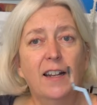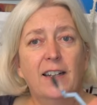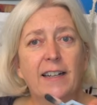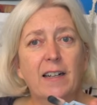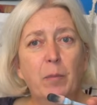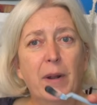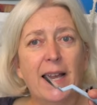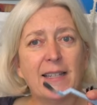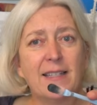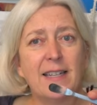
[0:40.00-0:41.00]
little
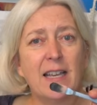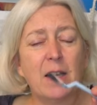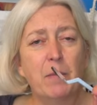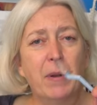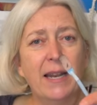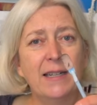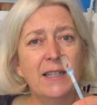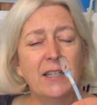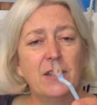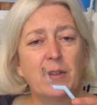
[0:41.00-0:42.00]
plastic
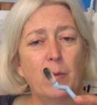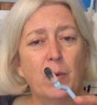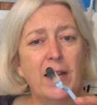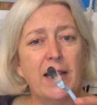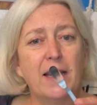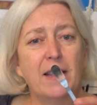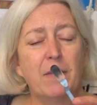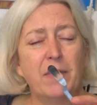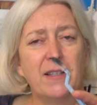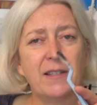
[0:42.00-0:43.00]
blenders
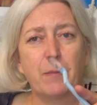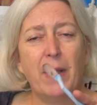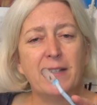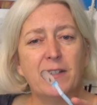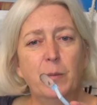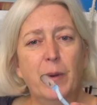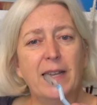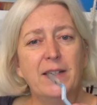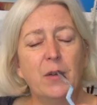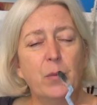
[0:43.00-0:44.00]
with, this is a pastel
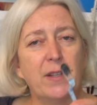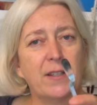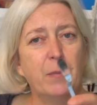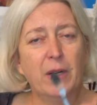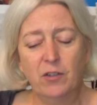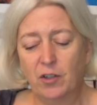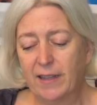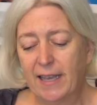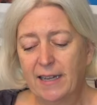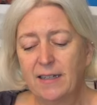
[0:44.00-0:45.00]
blender with a sponge on
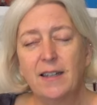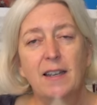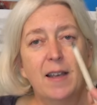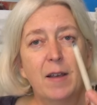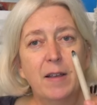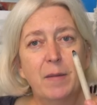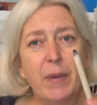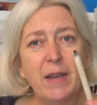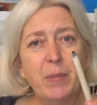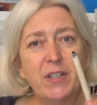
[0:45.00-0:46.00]
the end.
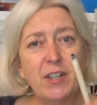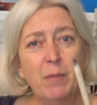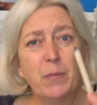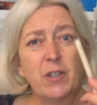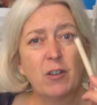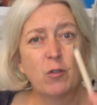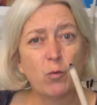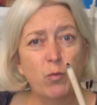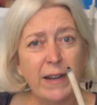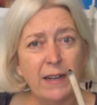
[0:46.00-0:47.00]
Paper stumps,
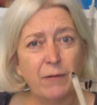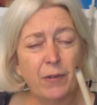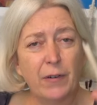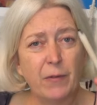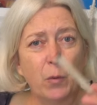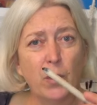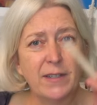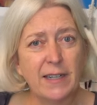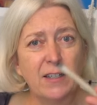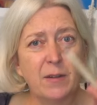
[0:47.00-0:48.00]
great for if you're
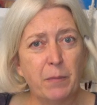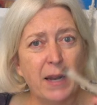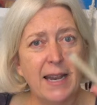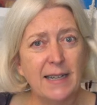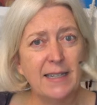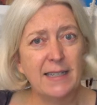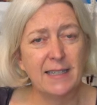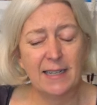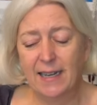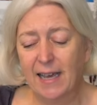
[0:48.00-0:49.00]
wanting to blend
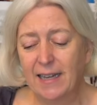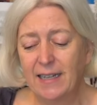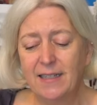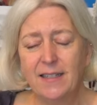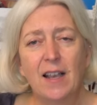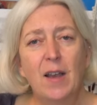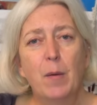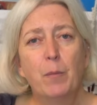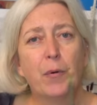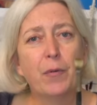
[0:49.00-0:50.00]
into lines.
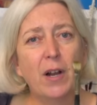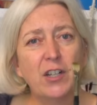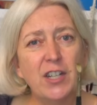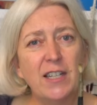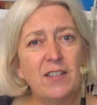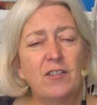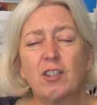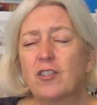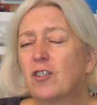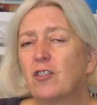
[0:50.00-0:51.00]
Brushes,
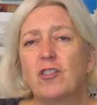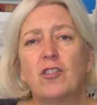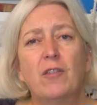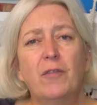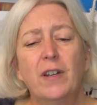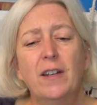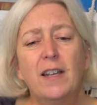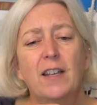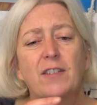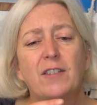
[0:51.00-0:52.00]
just to soften.
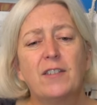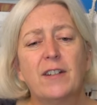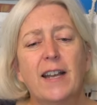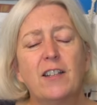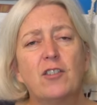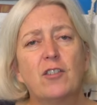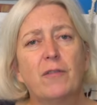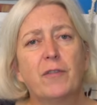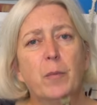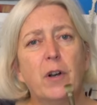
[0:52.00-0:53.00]
So this is a nice
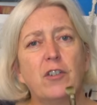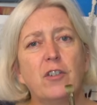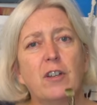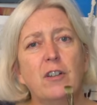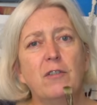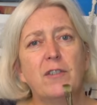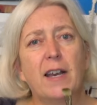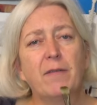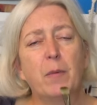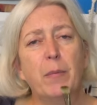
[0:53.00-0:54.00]
soft brush, you can use
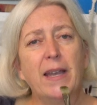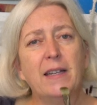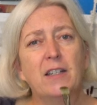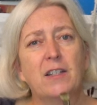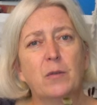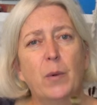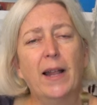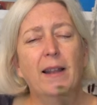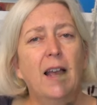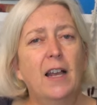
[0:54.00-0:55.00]
that for paints as
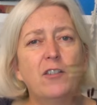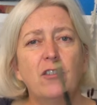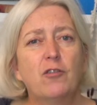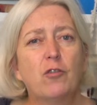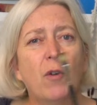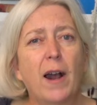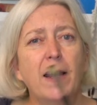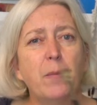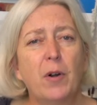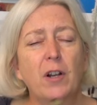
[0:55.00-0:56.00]
well. Just
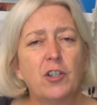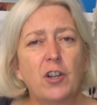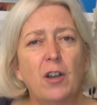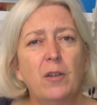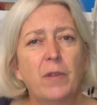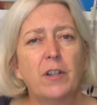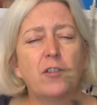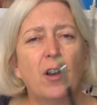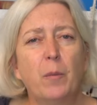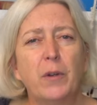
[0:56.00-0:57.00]
dry brush over the
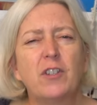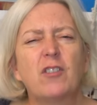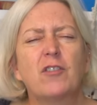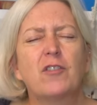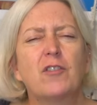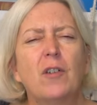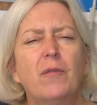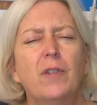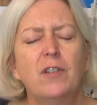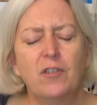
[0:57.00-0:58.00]
top, just
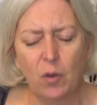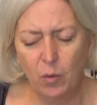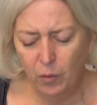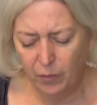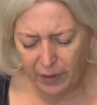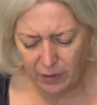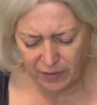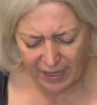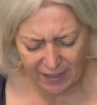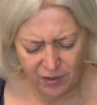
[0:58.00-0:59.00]
softens all
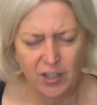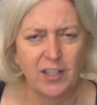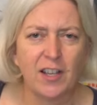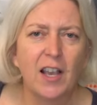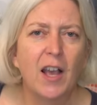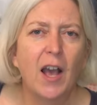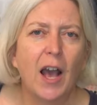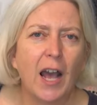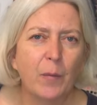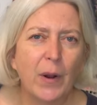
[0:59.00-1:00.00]
those edges.
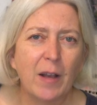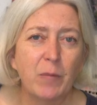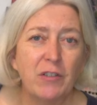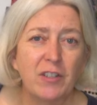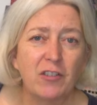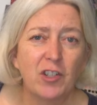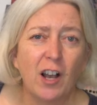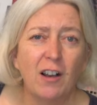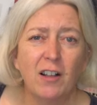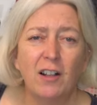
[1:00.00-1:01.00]
And I'm using
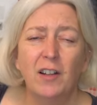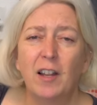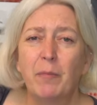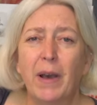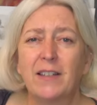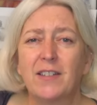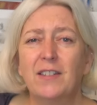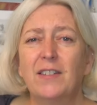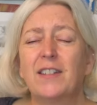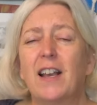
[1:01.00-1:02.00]
charcoal and
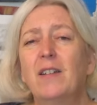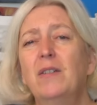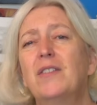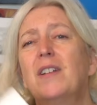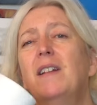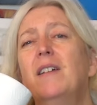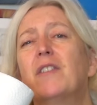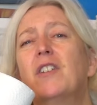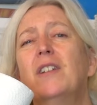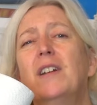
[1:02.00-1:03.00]
pastels, I also
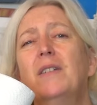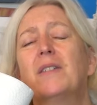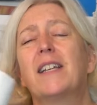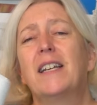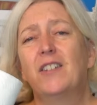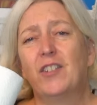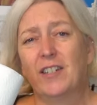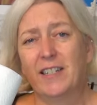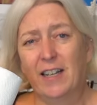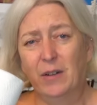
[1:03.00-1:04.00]
love good old
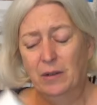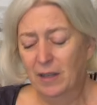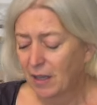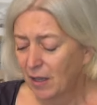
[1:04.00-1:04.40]
kitchen towel.